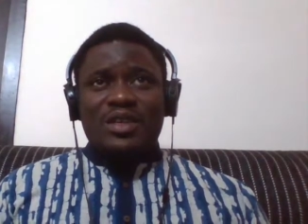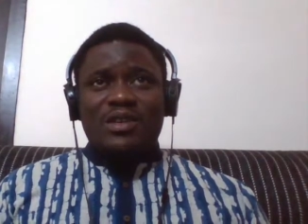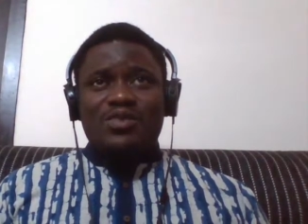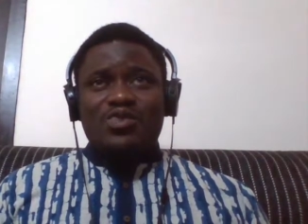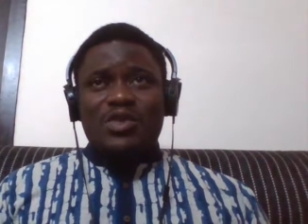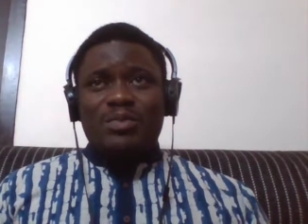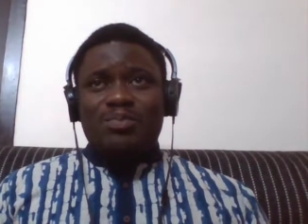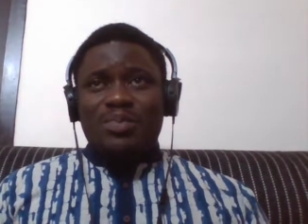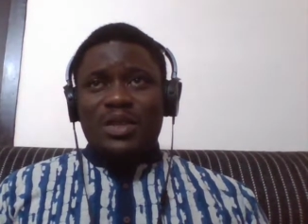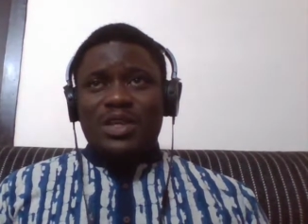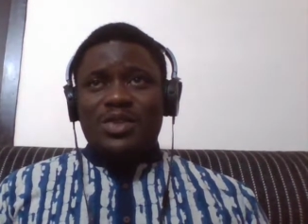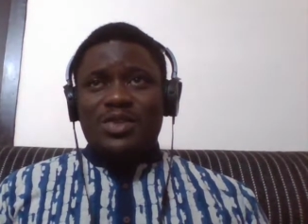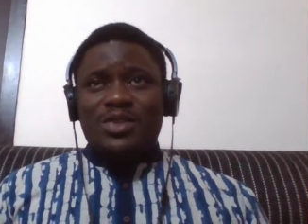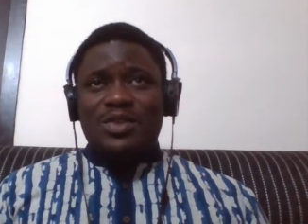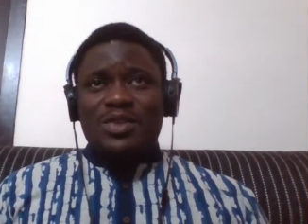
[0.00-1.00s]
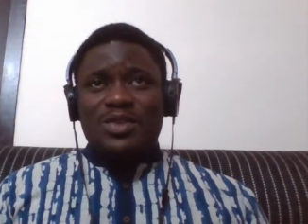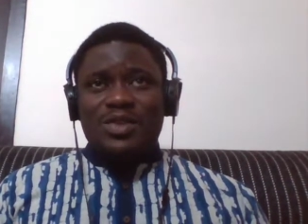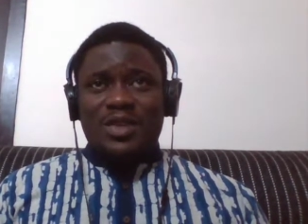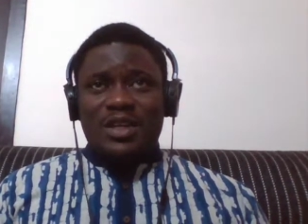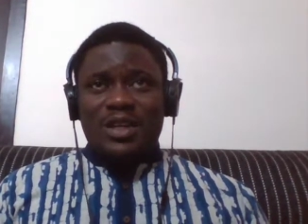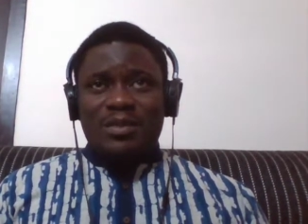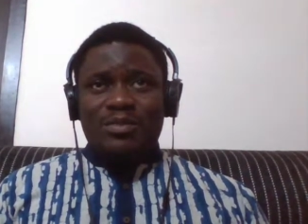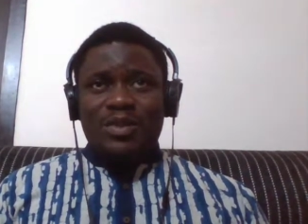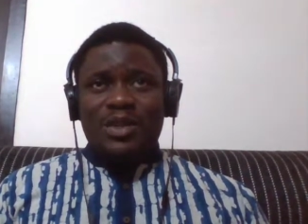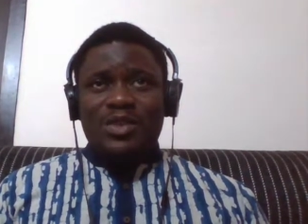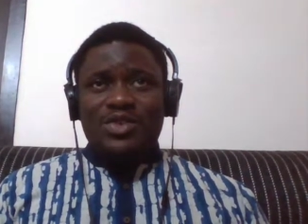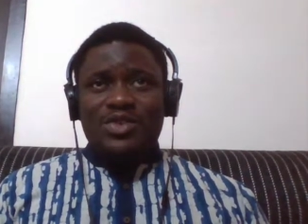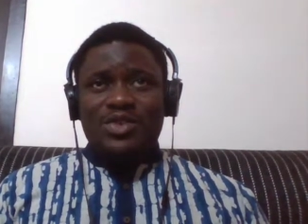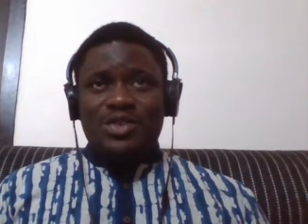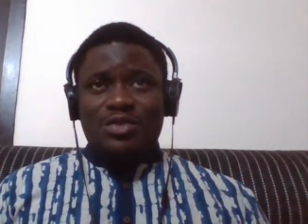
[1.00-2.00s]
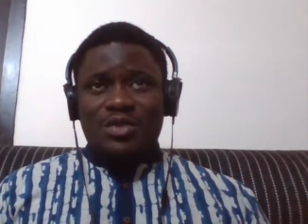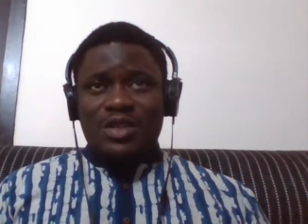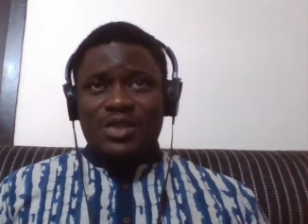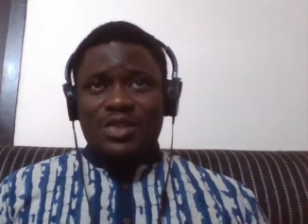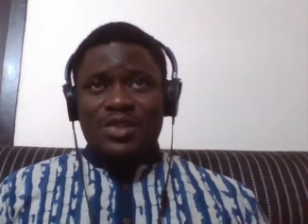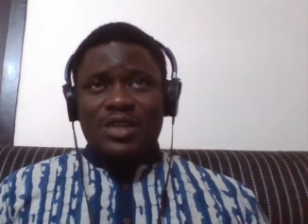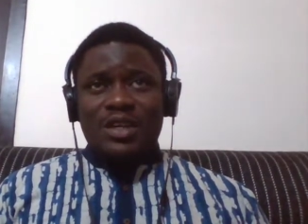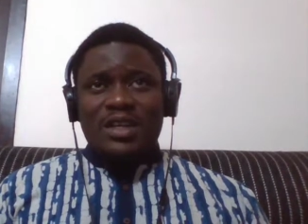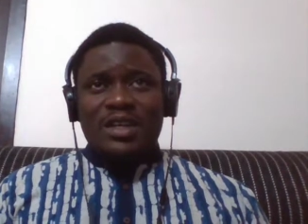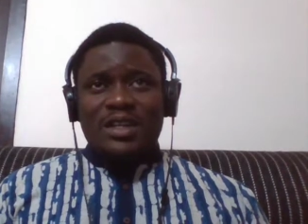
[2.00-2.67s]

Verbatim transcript: it repeats the same injuries